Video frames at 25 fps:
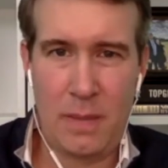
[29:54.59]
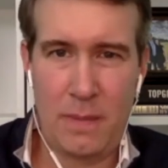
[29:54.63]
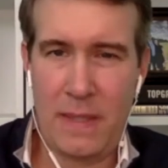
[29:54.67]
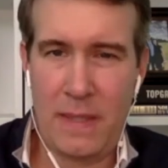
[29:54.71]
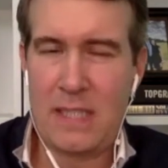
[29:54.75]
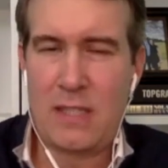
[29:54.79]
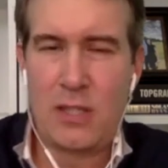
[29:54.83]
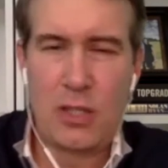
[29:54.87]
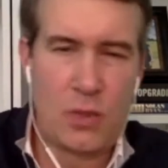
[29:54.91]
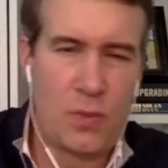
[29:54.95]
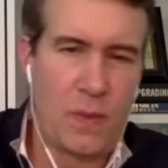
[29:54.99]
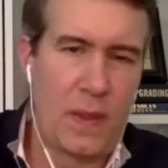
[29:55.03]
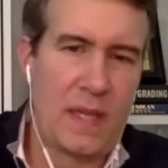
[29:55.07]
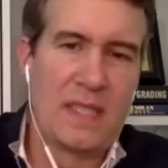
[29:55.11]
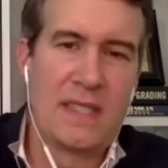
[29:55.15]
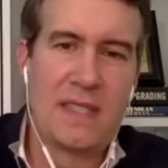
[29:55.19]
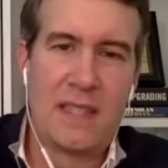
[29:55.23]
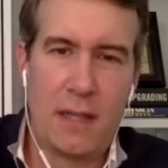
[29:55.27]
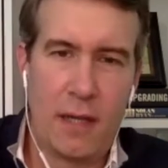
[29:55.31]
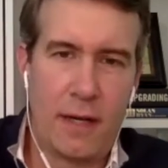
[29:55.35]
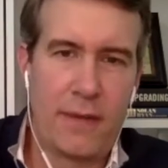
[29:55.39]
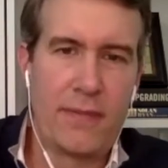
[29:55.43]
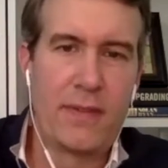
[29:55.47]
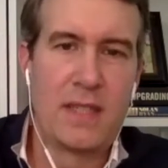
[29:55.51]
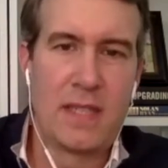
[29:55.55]
That's just what I see
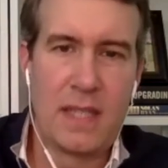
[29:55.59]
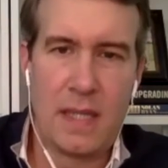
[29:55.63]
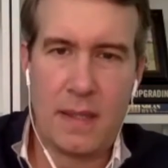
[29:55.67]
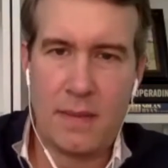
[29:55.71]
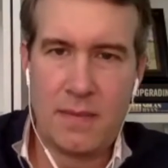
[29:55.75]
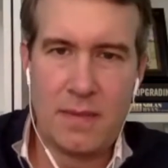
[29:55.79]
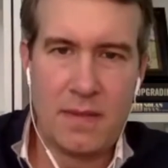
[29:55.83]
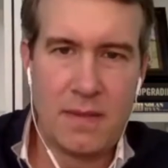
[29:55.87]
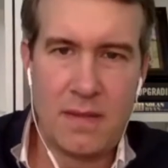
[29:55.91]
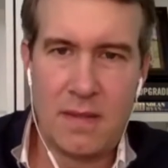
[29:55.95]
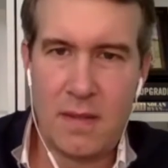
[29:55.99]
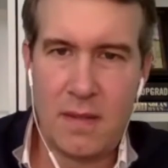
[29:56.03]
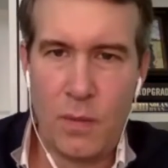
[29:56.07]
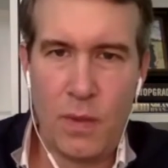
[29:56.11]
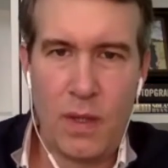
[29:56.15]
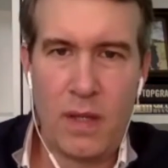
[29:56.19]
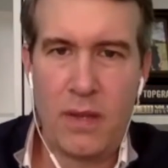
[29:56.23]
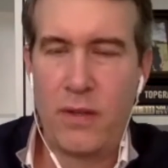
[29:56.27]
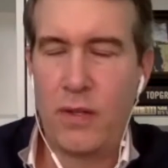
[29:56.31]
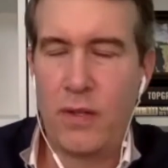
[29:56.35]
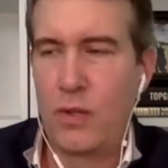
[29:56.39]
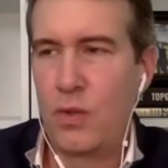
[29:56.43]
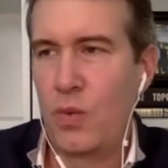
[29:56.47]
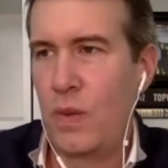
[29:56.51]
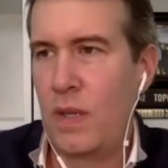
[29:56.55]
oftentimes. It's someone in
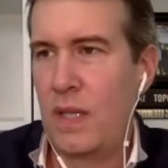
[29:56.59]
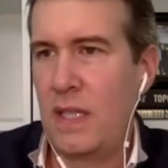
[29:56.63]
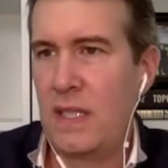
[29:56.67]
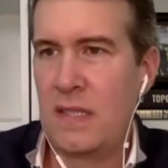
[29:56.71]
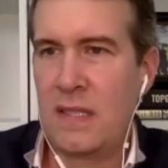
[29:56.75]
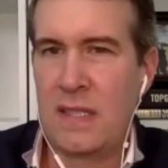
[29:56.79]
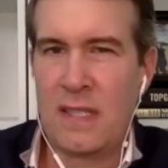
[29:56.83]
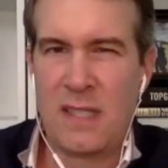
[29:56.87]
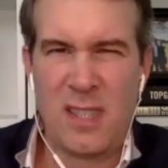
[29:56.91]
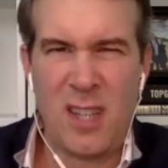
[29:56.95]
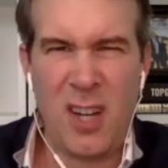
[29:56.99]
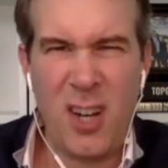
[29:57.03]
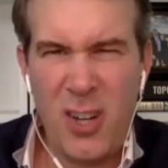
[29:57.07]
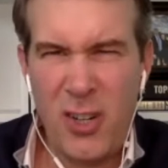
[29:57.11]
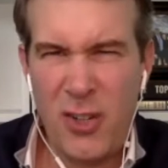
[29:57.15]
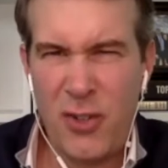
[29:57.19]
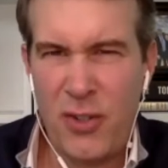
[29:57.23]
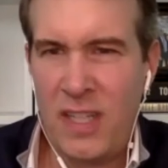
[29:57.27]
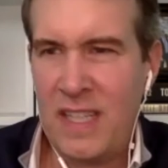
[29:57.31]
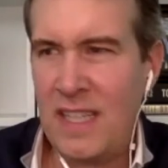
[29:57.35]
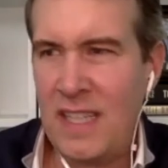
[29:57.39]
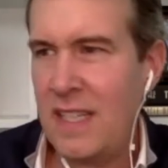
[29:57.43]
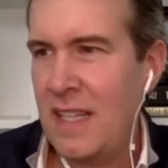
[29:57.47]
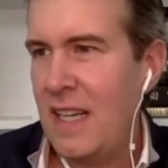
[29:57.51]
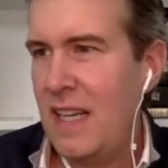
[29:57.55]
their 20s that's
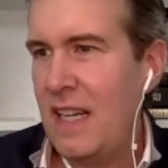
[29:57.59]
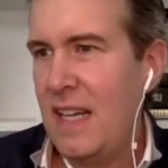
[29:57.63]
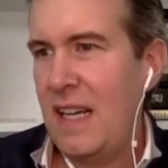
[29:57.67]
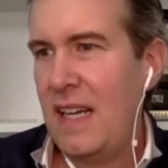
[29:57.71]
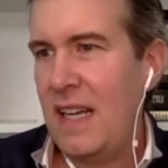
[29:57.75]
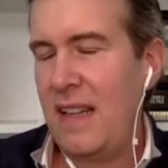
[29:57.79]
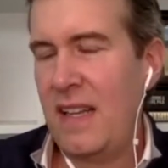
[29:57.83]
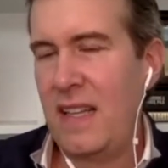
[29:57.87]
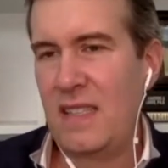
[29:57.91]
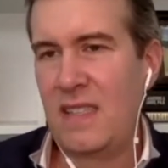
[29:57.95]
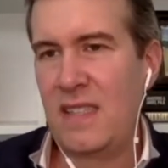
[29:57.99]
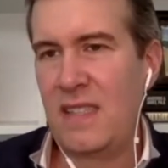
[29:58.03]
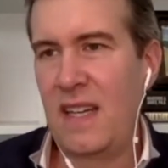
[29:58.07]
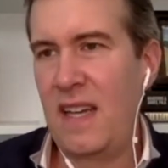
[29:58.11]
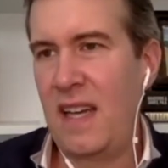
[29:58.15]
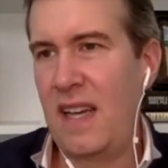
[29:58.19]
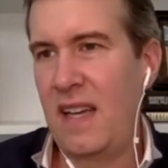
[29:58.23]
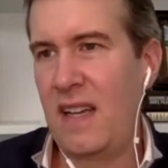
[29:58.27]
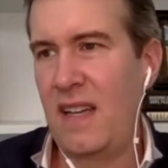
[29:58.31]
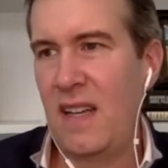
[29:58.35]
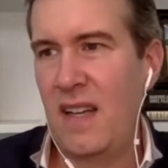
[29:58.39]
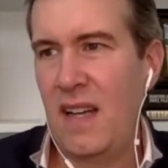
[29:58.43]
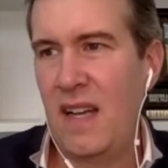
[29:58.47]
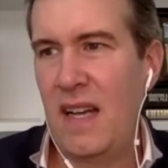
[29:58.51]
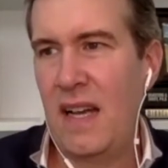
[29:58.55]
hungry and they say, hey,
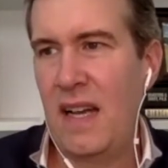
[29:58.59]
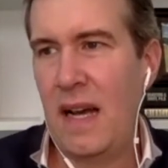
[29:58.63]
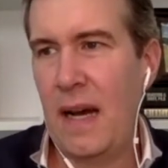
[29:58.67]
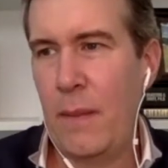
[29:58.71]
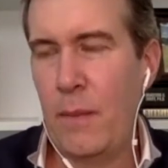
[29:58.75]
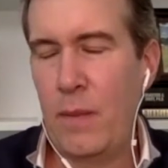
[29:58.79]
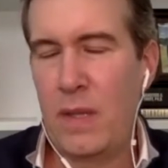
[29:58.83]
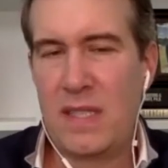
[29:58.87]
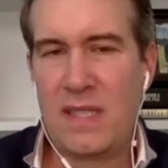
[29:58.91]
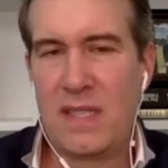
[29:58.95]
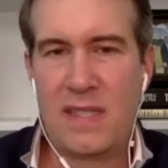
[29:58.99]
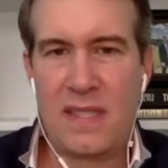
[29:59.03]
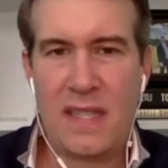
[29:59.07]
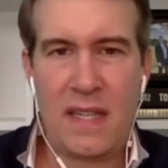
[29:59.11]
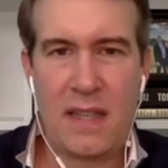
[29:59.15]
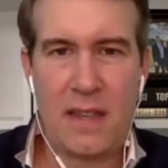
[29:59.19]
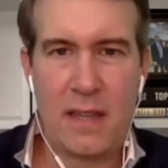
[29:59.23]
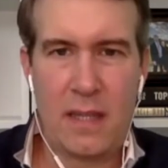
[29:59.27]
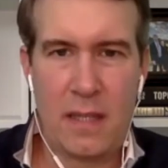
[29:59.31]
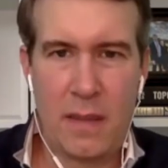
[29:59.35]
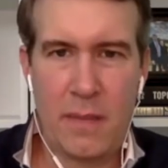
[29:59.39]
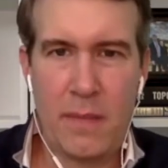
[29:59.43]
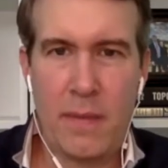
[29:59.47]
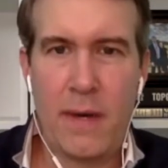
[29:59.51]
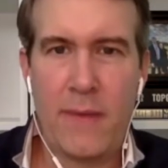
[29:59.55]
I'm going to set
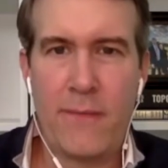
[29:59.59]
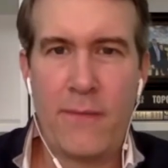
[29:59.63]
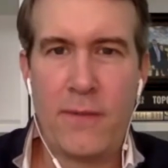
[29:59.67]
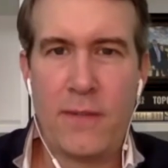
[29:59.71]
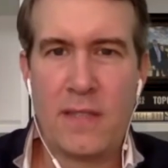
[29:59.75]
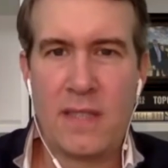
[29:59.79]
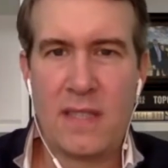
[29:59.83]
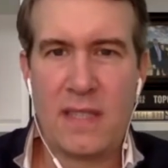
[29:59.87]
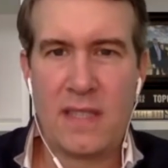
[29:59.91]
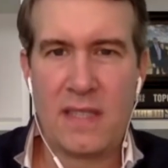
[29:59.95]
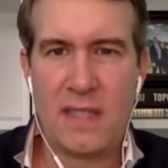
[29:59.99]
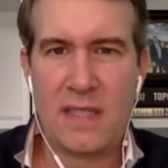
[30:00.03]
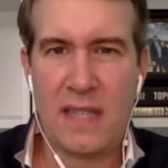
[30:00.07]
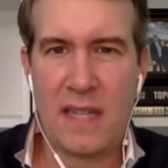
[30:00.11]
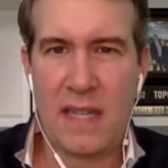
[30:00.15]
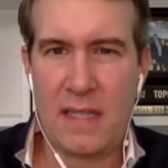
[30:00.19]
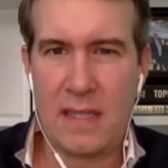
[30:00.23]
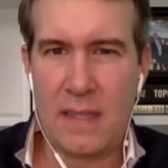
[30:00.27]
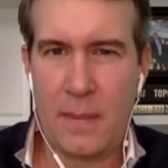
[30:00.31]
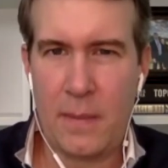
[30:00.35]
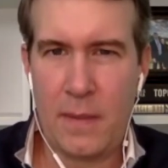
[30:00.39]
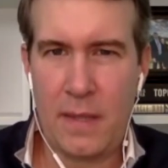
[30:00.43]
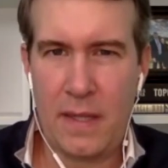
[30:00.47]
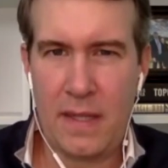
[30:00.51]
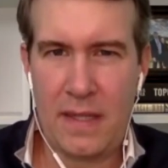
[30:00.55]
them up for success.
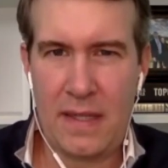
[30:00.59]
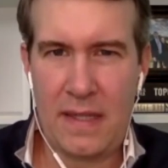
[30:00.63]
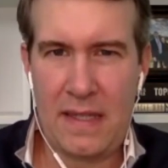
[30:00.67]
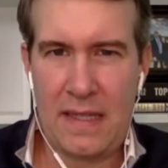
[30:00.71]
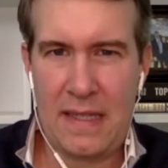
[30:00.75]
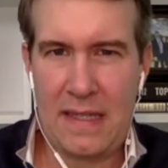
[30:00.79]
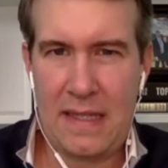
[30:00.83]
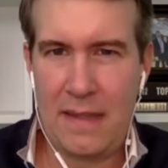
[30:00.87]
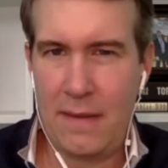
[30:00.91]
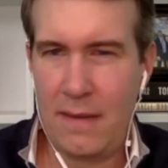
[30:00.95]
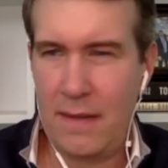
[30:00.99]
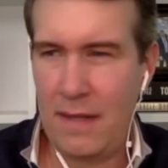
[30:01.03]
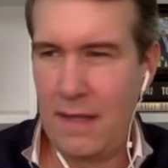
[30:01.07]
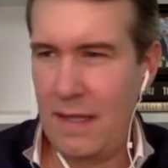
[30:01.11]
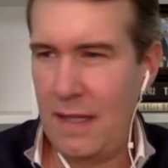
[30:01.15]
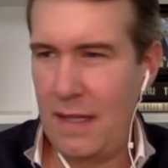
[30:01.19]
I'm going to